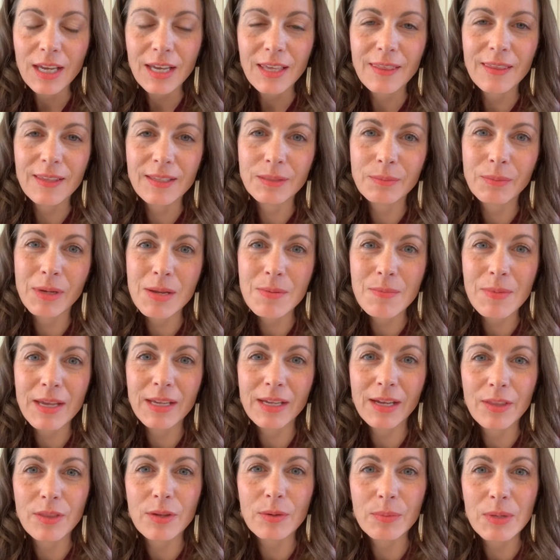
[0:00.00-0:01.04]
This might make
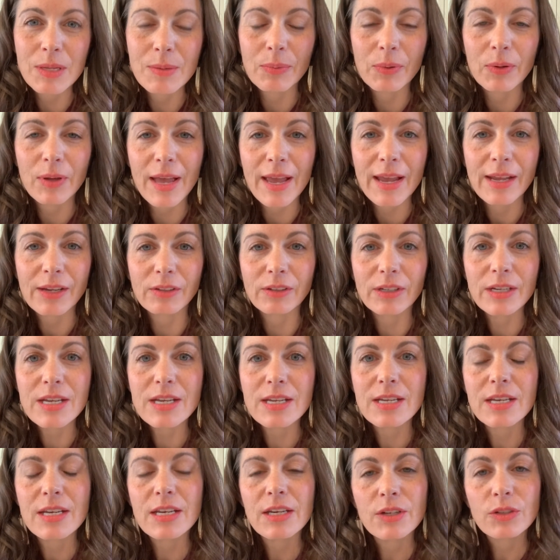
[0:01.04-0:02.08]
other people angry.
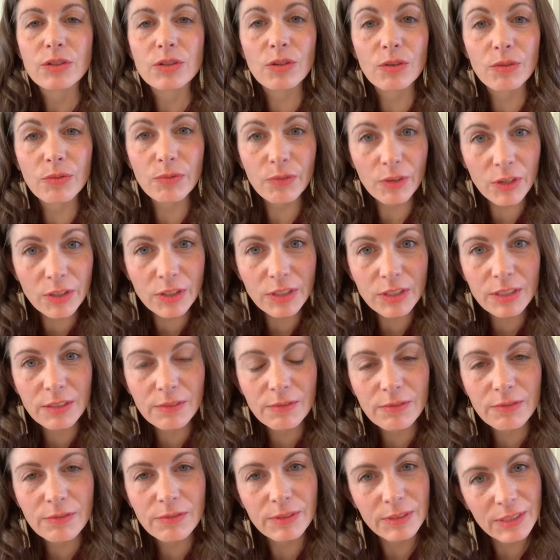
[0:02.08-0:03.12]
So first,
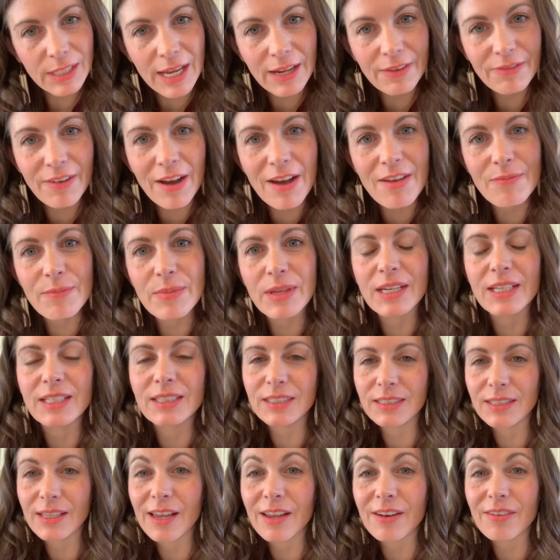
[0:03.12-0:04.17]
take 5
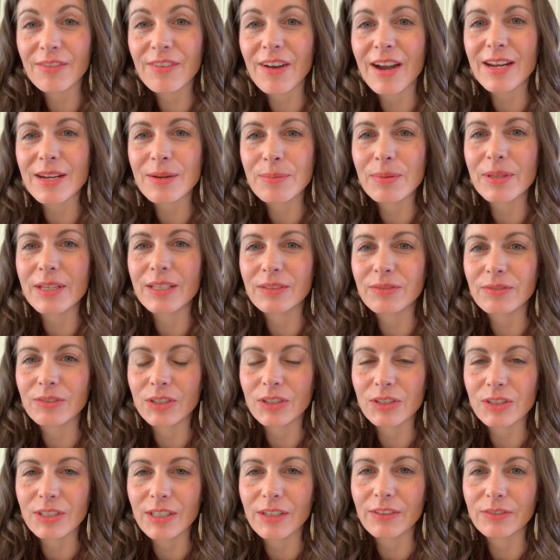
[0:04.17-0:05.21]
minutes and find a place for
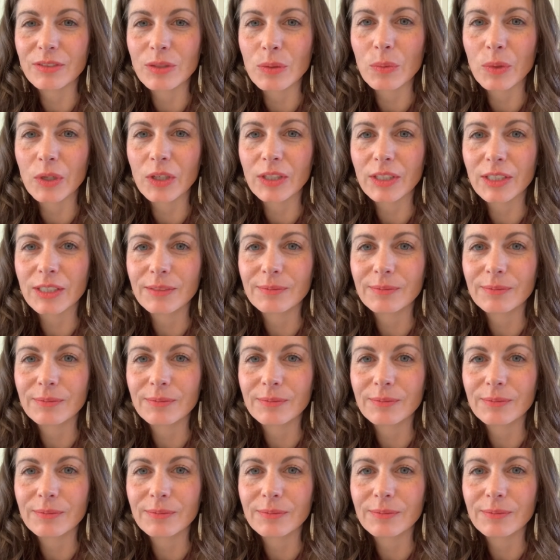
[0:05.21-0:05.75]
yourself to work.